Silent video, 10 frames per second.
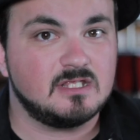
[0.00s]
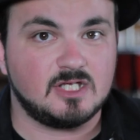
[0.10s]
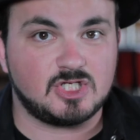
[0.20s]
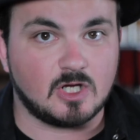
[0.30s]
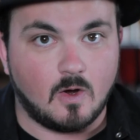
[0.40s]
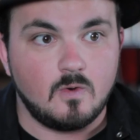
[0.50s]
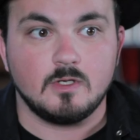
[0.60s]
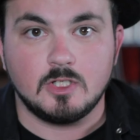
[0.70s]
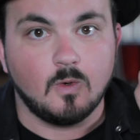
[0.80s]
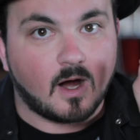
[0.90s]
this show,
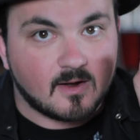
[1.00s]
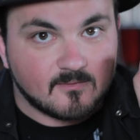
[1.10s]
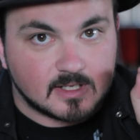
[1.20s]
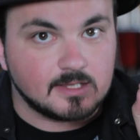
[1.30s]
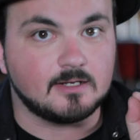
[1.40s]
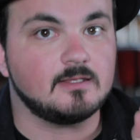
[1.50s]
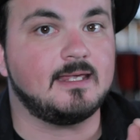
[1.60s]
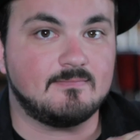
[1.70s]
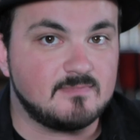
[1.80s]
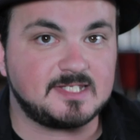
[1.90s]
you are
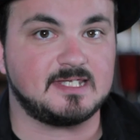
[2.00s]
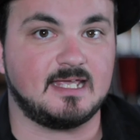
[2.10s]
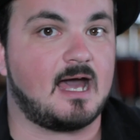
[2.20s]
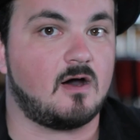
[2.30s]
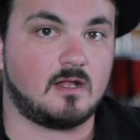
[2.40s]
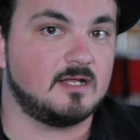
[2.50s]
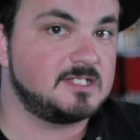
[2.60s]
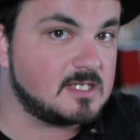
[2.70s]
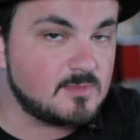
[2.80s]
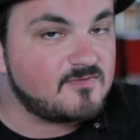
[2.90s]
clearly missing out on
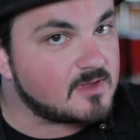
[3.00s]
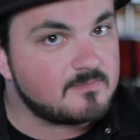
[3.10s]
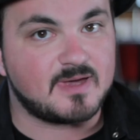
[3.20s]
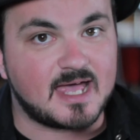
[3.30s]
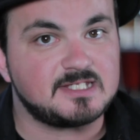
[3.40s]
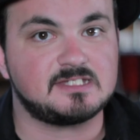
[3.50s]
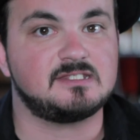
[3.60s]
some of the best